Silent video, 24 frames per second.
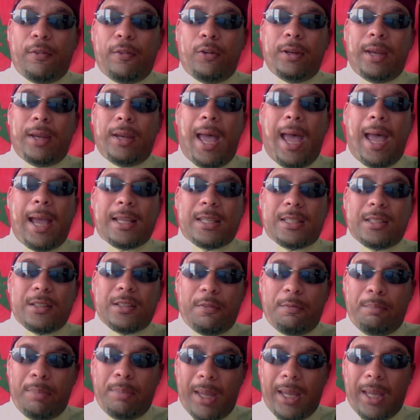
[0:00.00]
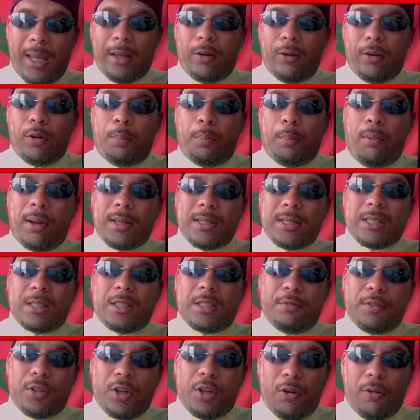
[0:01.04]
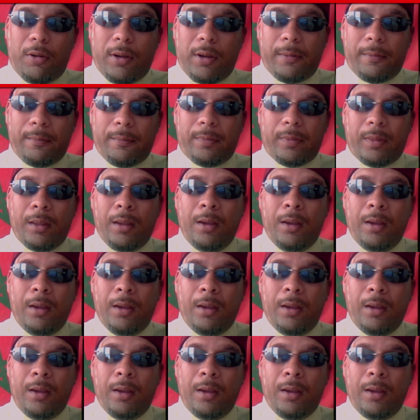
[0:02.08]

or in the action of being, or the process of doing,